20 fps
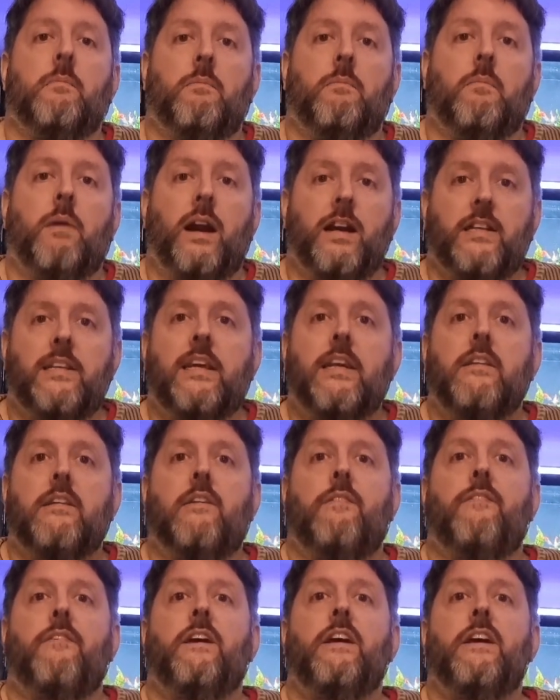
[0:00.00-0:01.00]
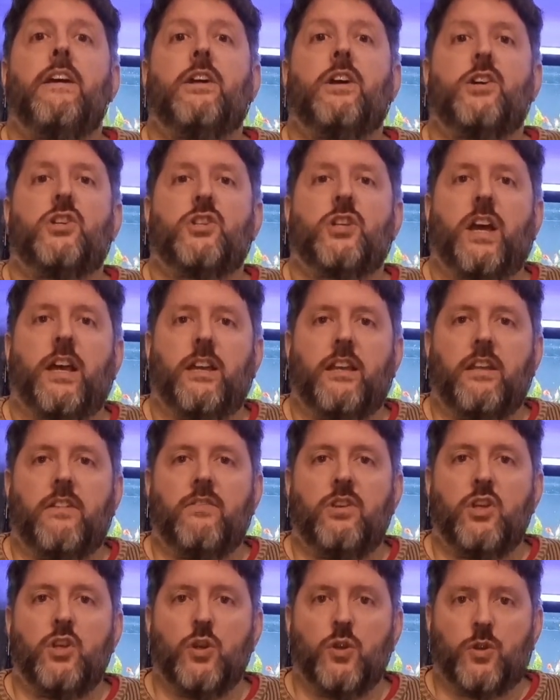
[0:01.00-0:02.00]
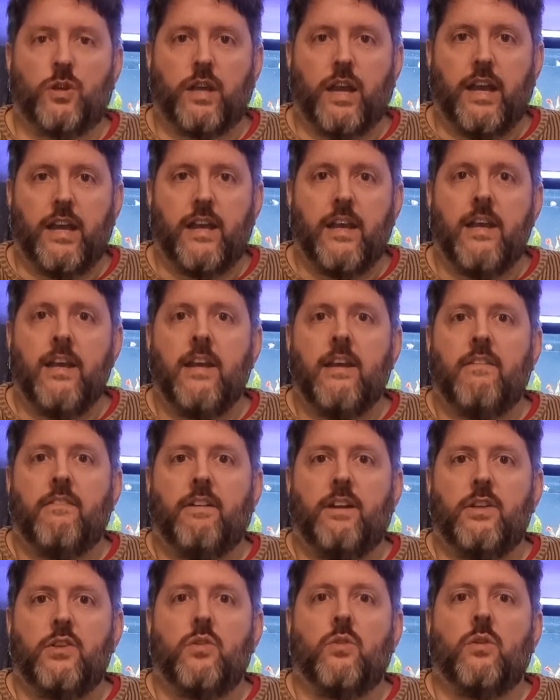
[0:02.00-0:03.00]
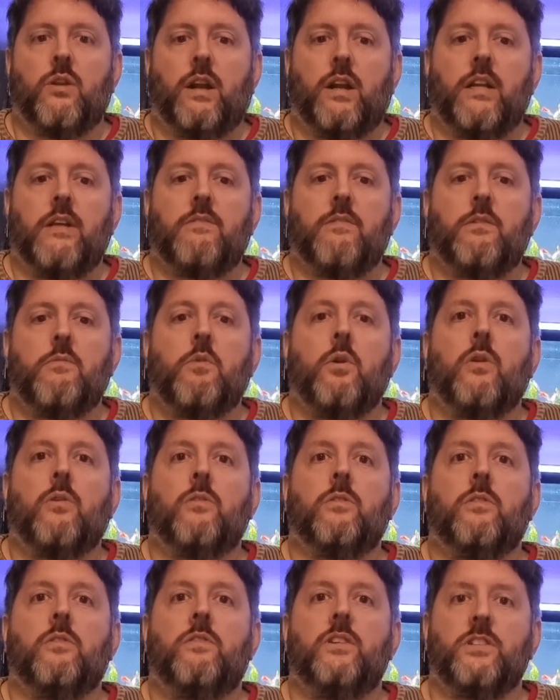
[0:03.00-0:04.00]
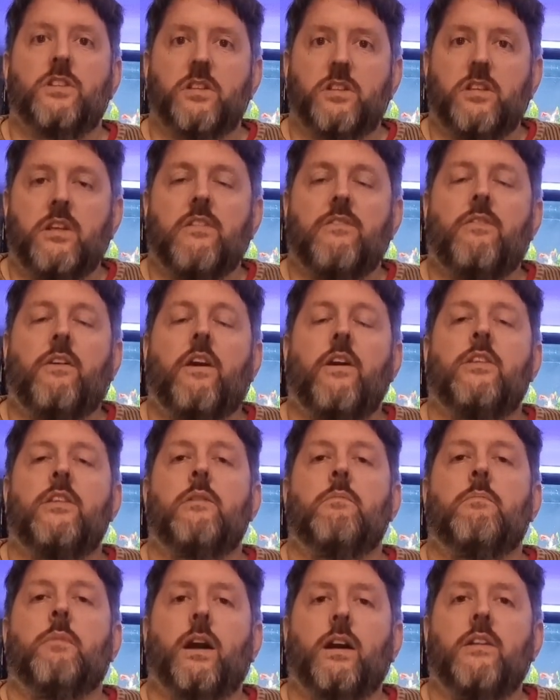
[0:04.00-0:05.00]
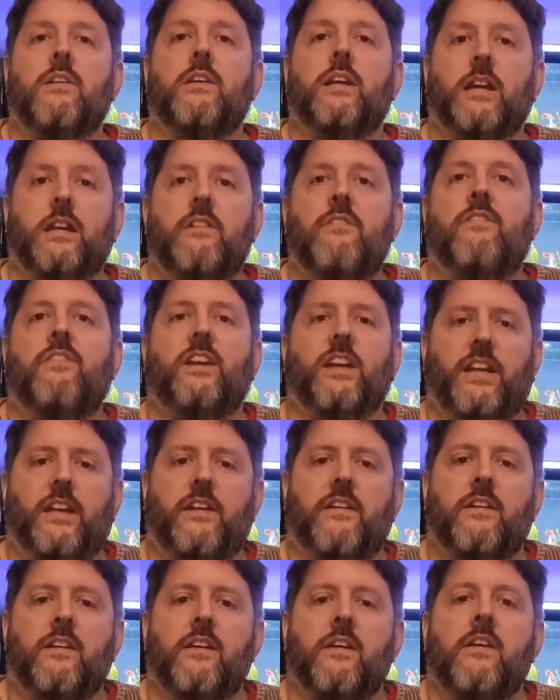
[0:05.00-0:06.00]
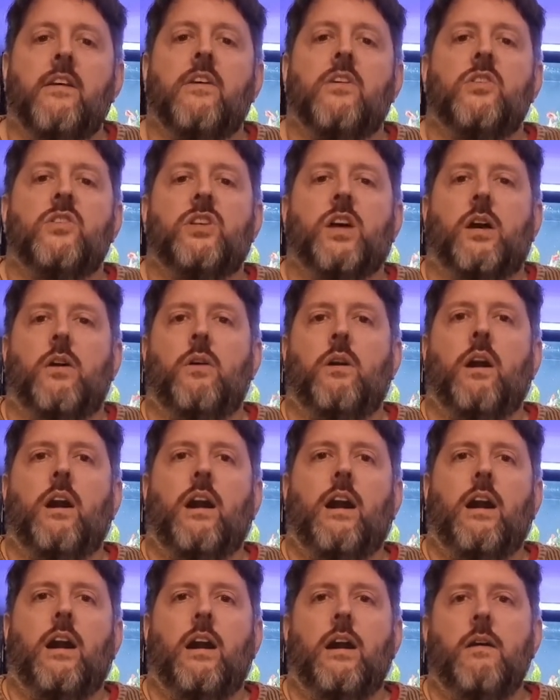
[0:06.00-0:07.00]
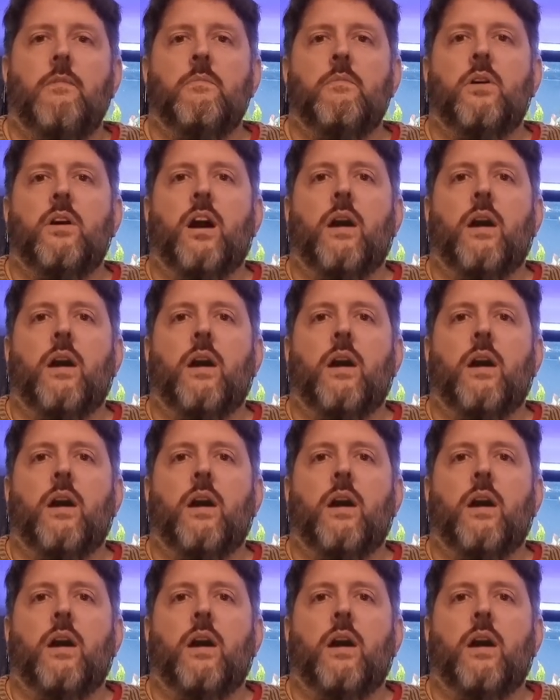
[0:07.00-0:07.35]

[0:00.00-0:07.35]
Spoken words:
might get a fairer shake in the UK, when your runnable visiting fighter might get there. So I'm